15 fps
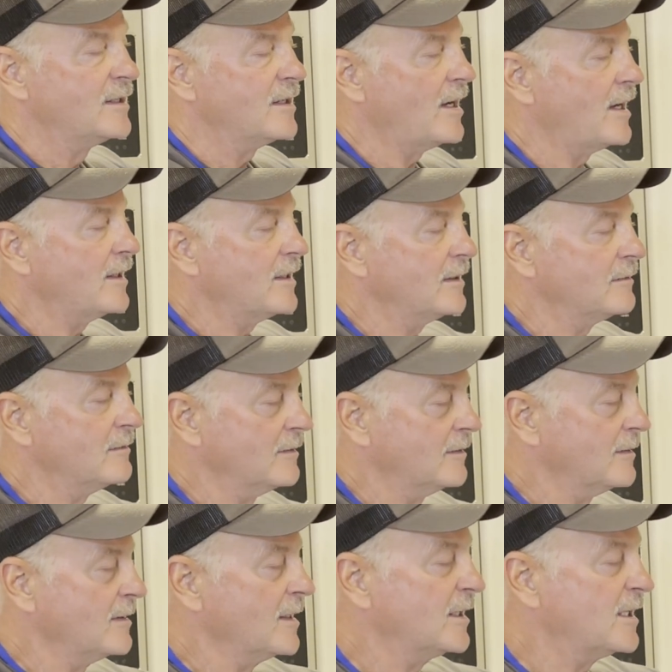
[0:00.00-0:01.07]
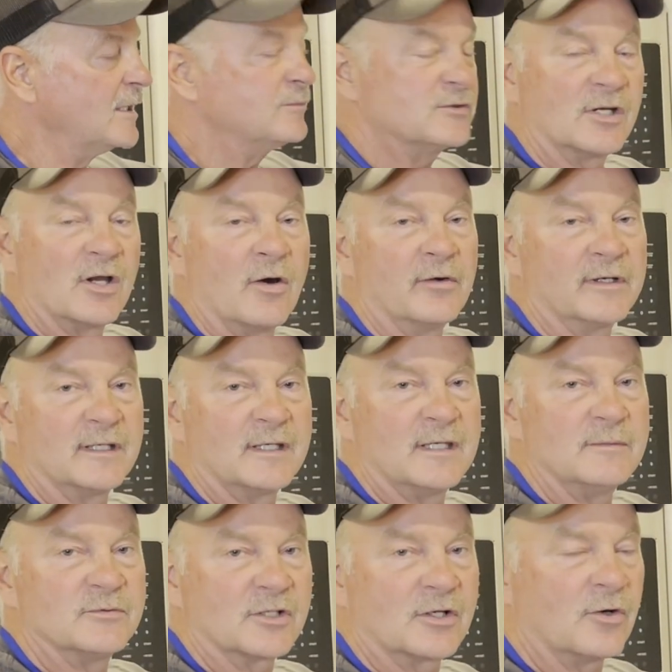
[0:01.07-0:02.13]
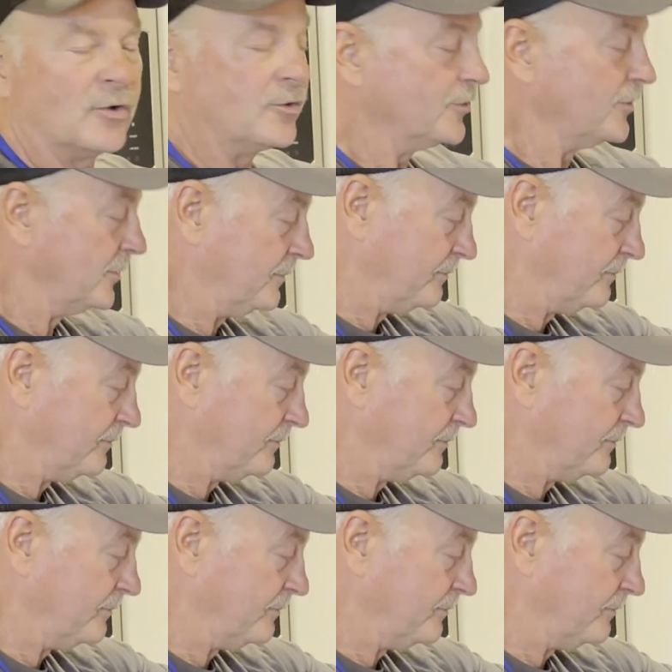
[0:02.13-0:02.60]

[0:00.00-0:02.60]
it keeps it going and keeps it cold.